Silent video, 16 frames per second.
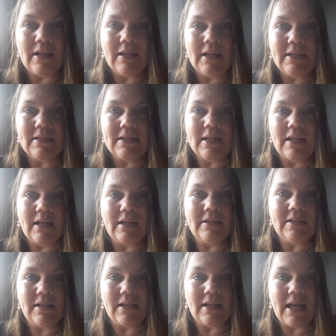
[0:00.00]
Let's get
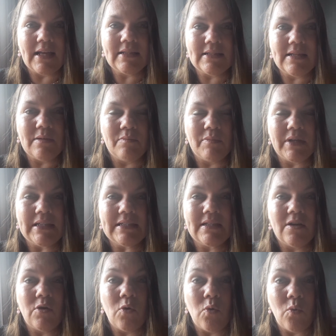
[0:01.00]
on to the last
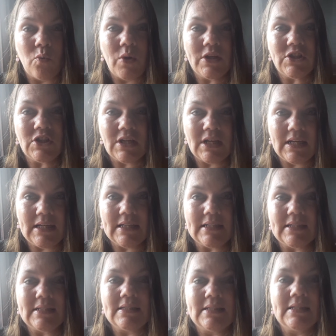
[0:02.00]
tidbit, which
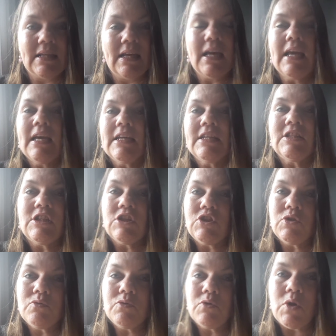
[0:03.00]
is,
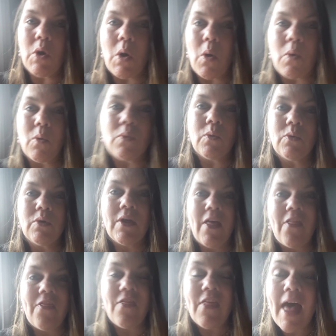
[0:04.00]
did you know
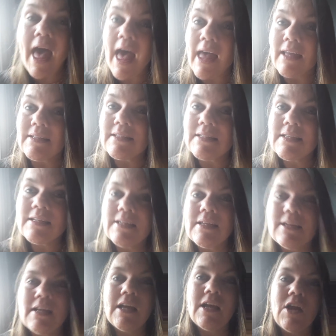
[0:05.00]
that
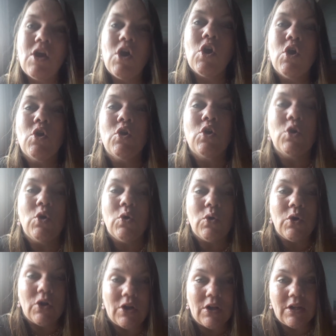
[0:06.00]

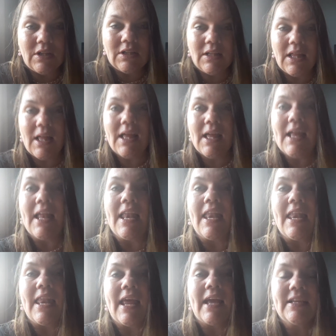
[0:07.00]
Google
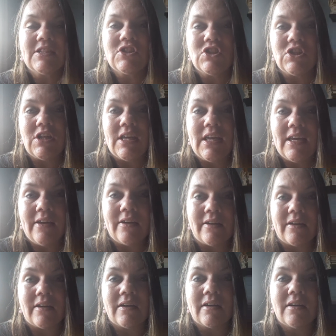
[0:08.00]
next
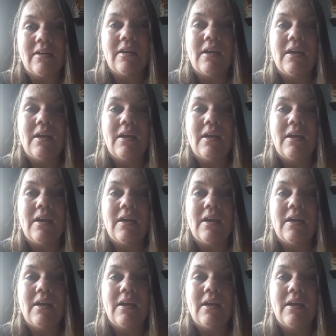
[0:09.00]
year,